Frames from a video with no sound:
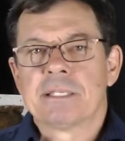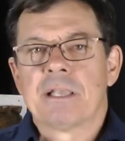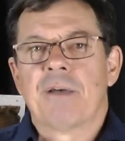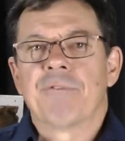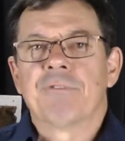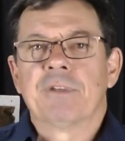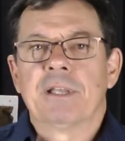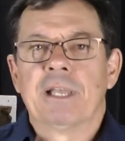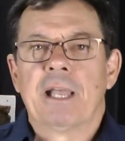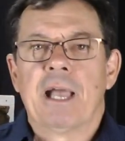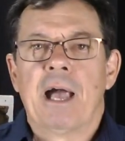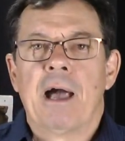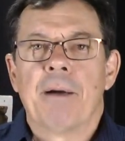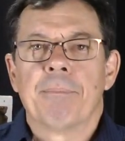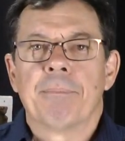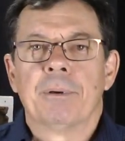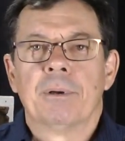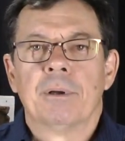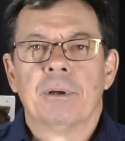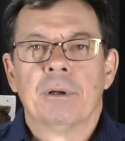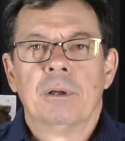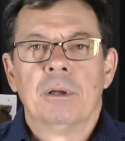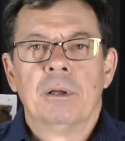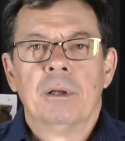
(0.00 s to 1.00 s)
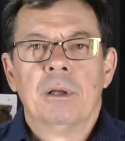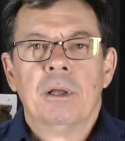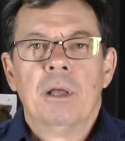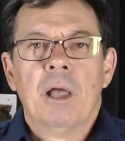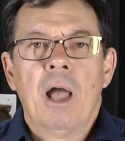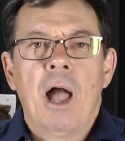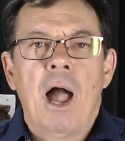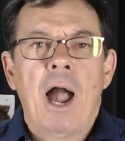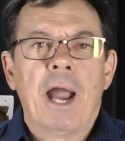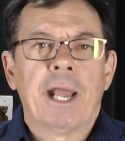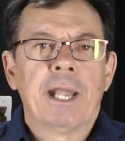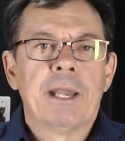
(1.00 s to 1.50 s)
something up.
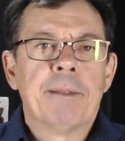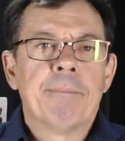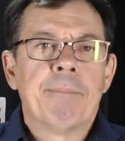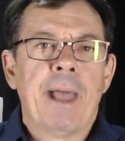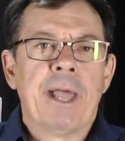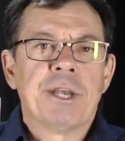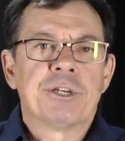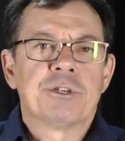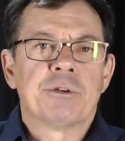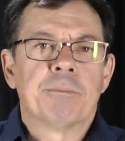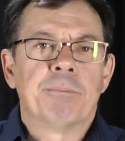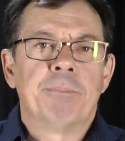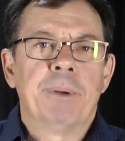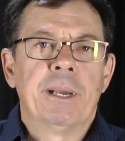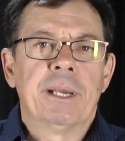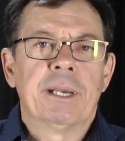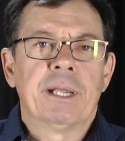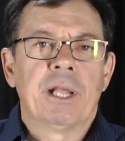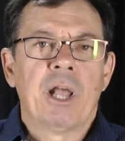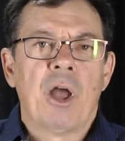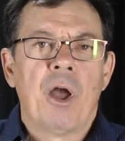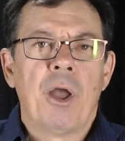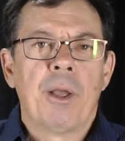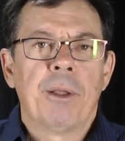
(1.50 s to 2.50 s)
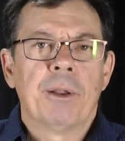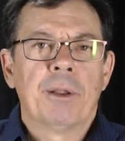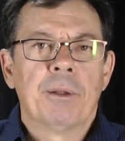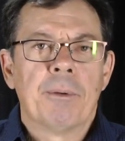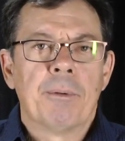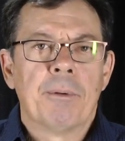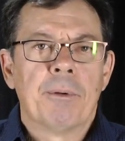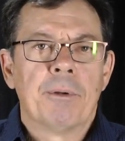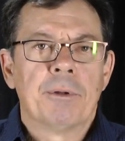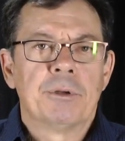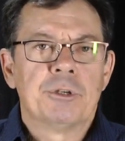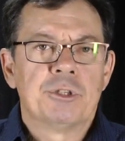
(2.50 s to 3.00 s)
I can imagine Peter going,
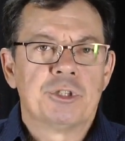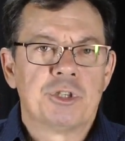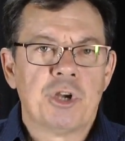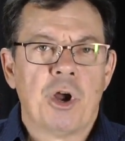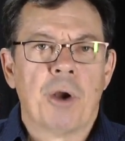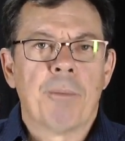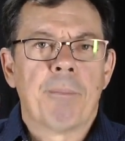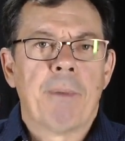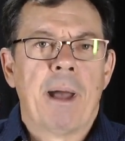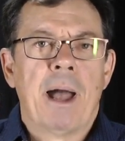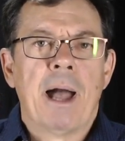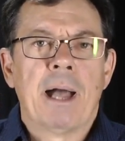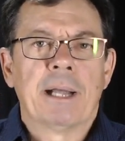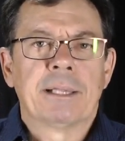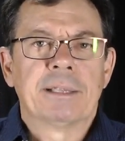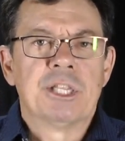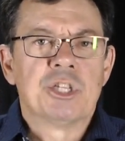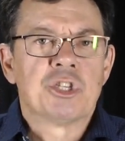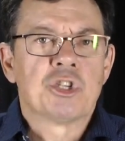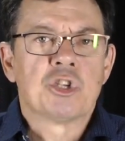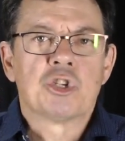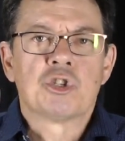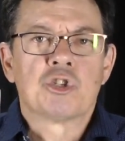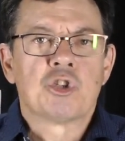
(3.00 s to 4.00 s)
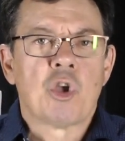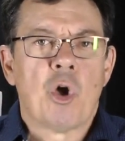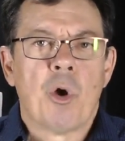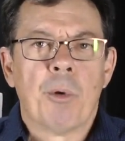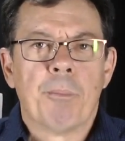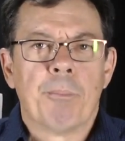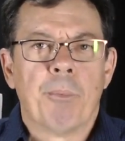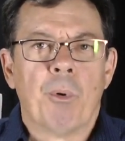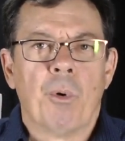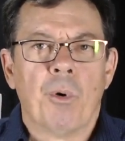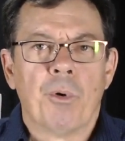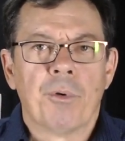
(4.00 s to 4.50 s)
John Mark, this is so
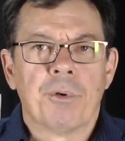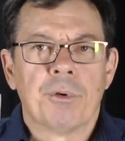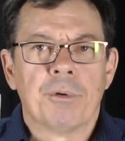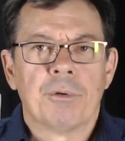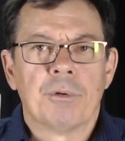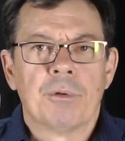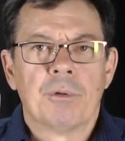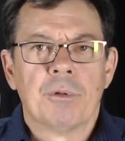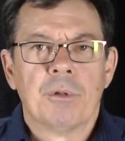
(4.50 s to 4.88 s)
important.